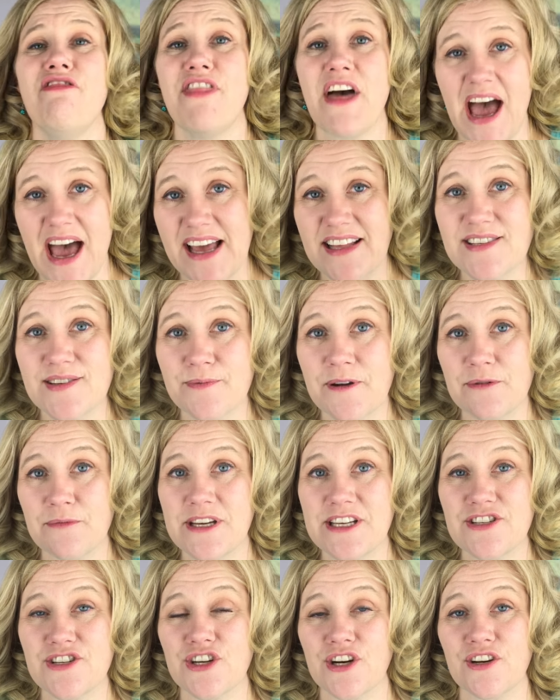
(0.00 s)
That's when
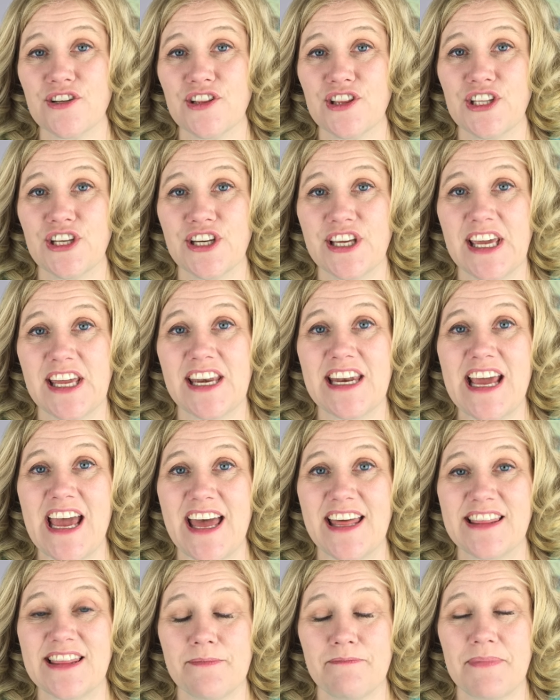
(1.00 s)
we start looking
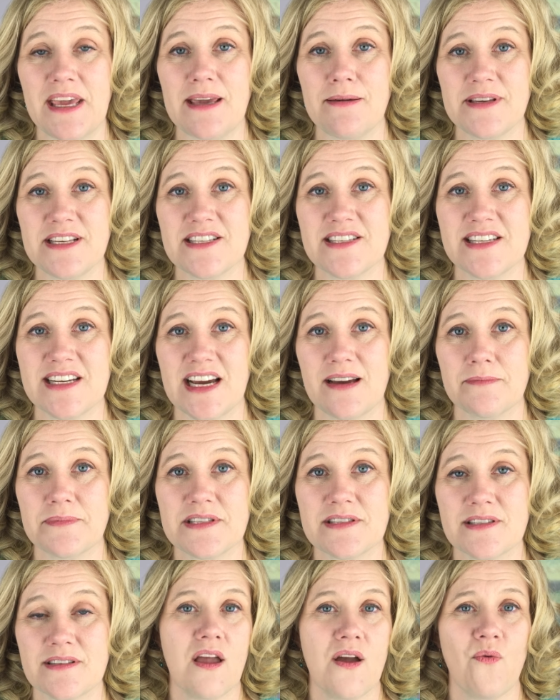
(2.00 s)
at the baby
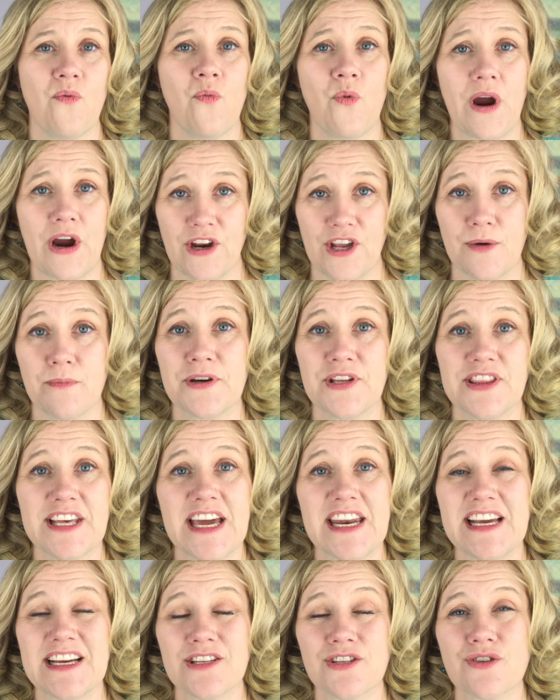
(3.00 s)
steps. Where you put
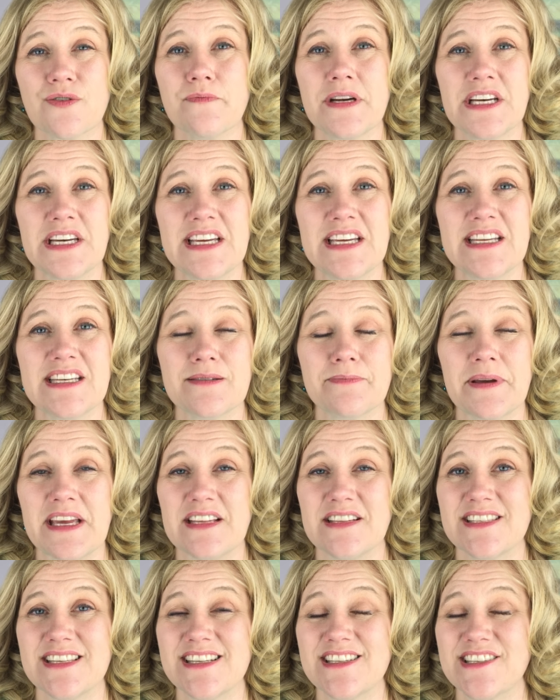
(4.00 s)
that extra money depends